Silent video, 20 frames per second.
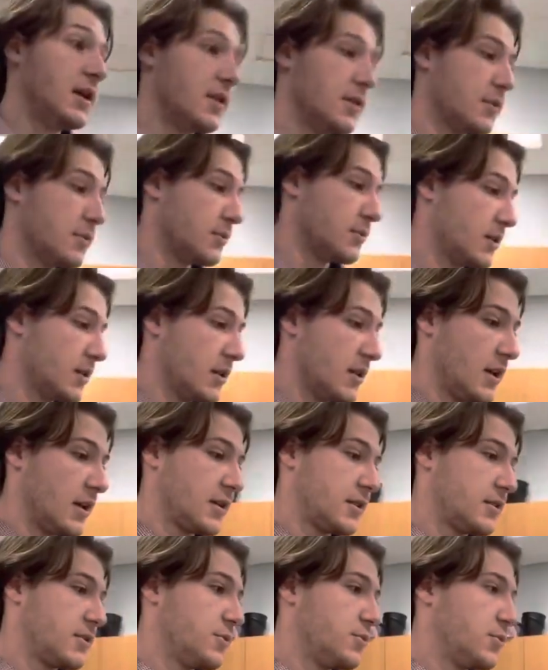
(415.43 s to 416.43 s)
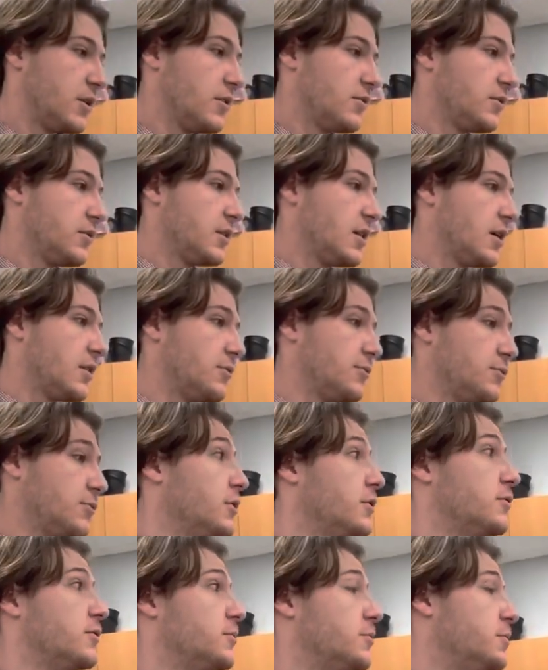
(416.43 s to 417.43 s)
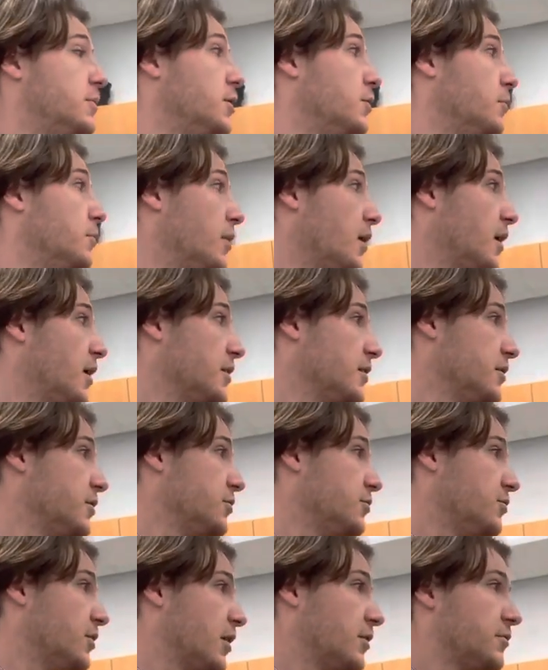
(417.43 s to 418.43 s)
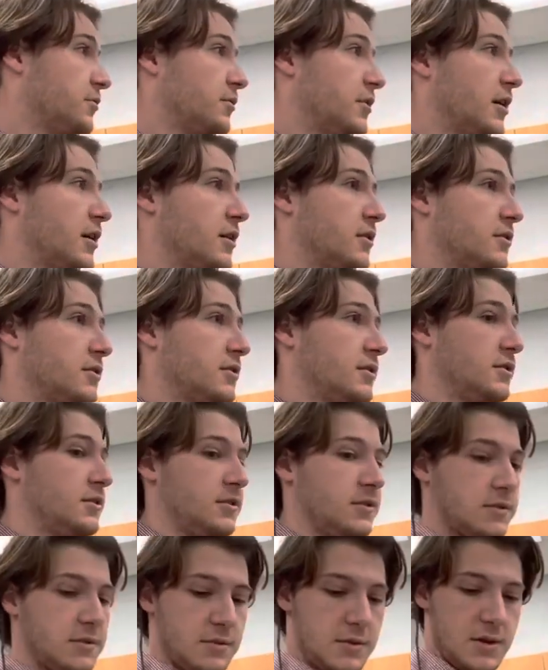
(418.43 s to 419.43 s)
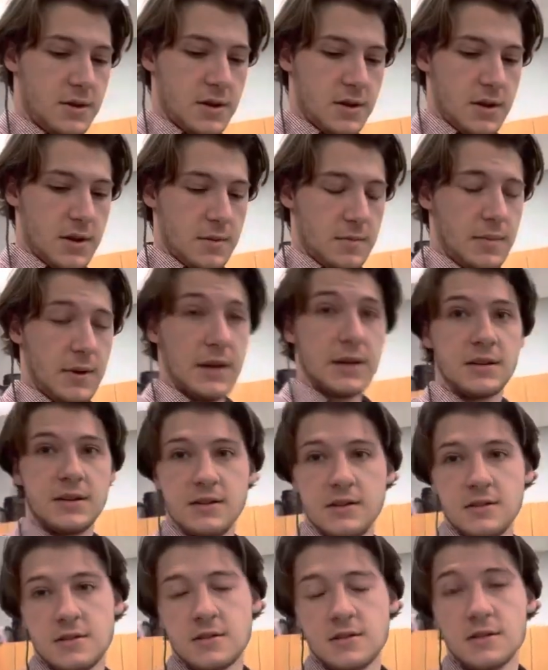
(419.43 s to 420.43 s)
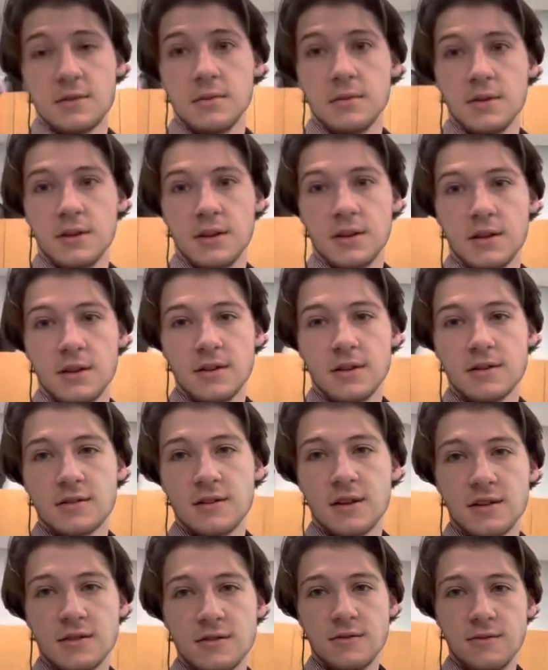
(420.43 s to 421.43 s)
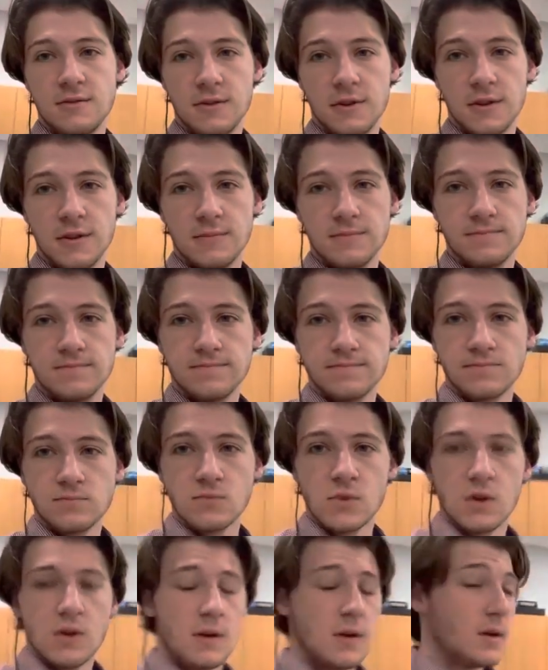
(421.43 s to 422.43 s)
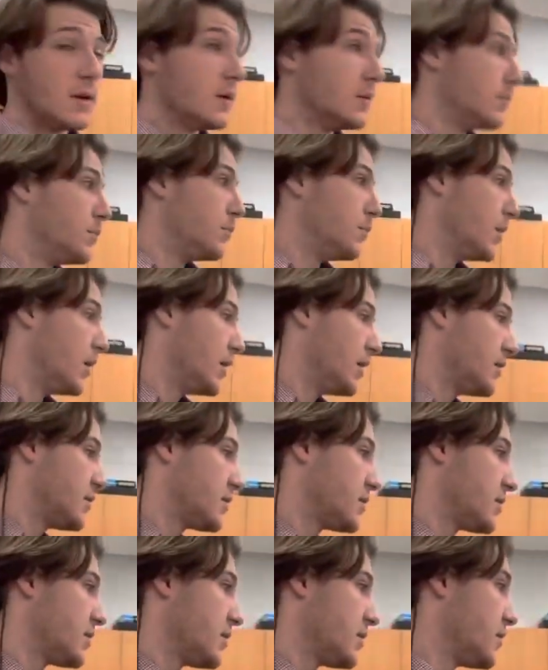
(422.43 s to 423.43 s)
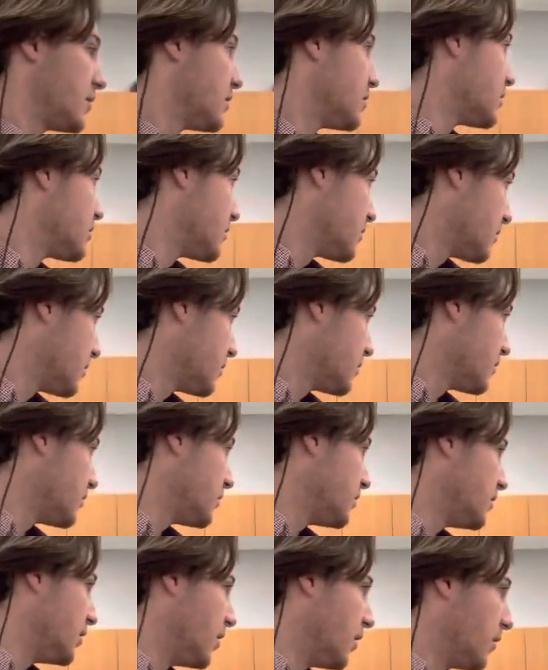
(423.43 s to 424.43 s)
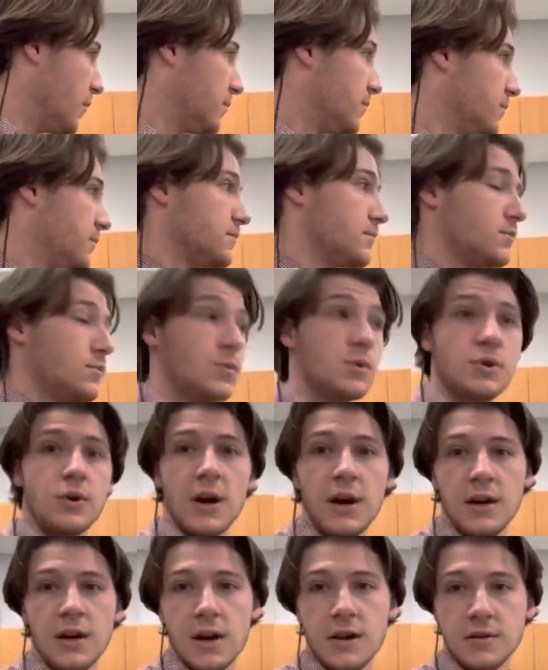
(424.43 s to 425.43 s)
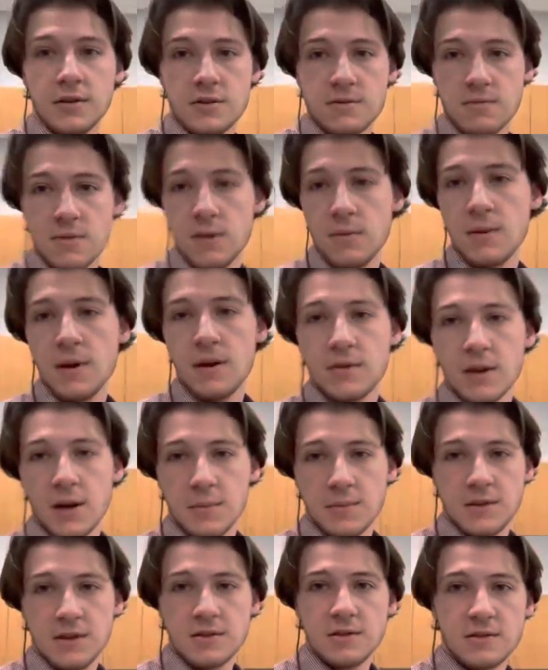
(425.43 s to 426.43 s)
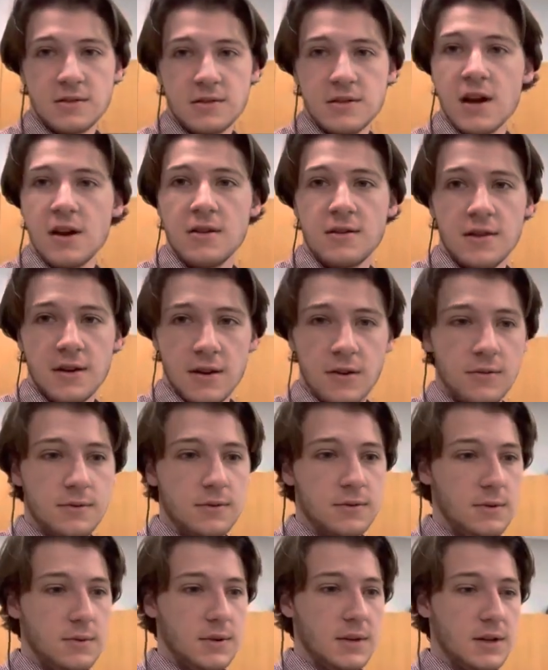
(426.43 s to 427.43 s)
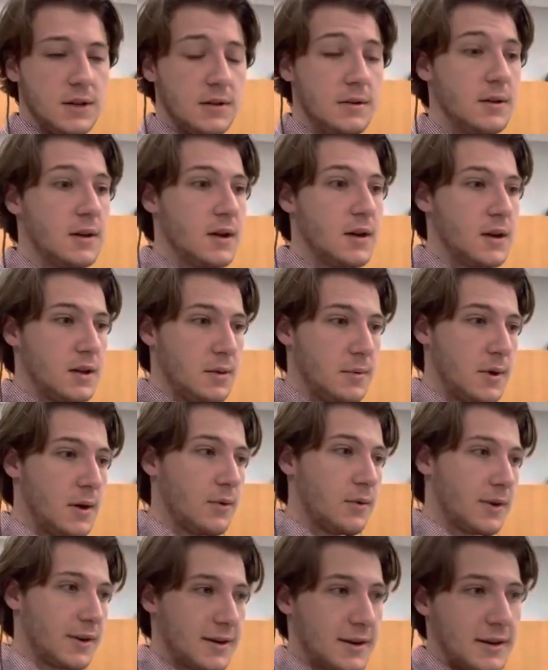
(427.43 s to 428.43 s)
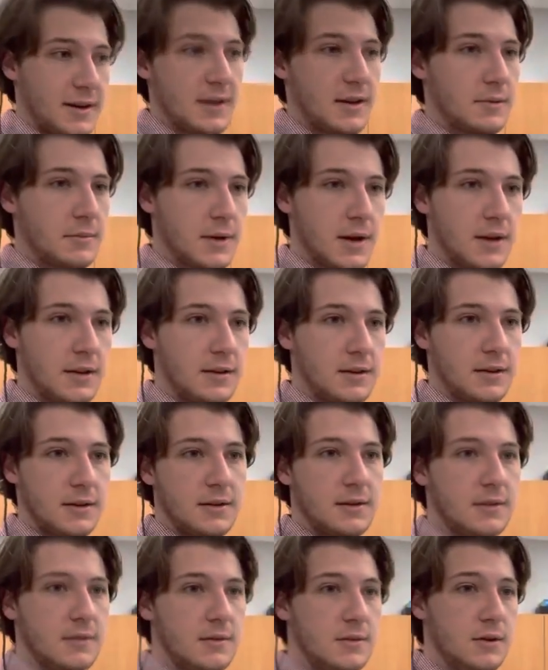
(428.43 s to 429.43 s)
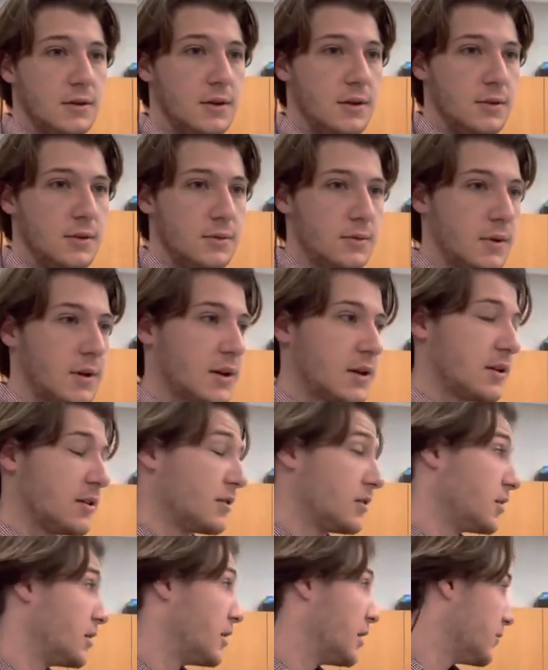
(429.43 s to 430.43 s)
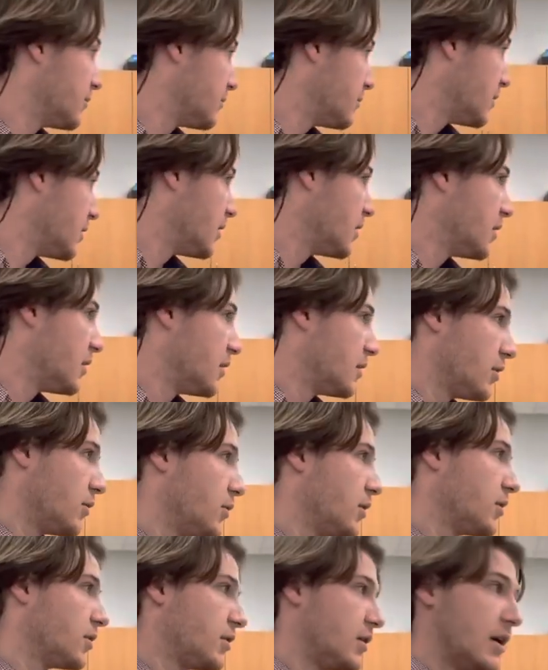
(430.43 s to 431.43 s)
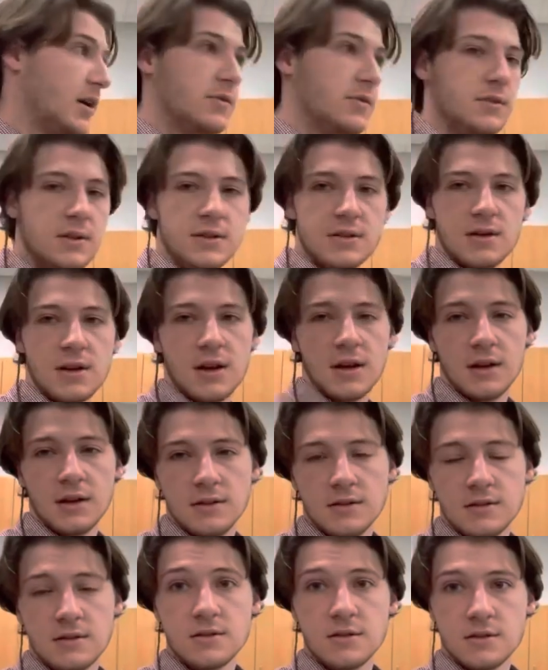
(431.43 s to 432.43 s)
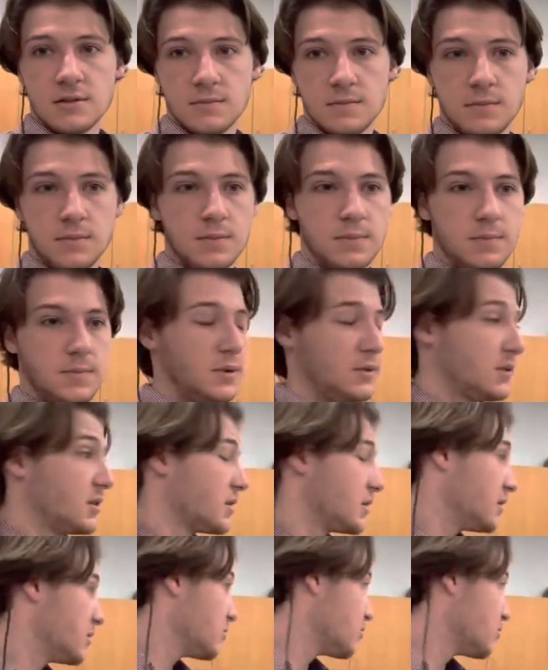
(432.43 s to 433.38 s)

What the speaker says: Like whenever you got a fully built bot that you're driving around and then you're back to disassembling it, that's not fun. But you know, we'll grind it out this week. We have competition Saturday. Hopefully we get the bot working again by then. You know, we already have the design. It's just building it.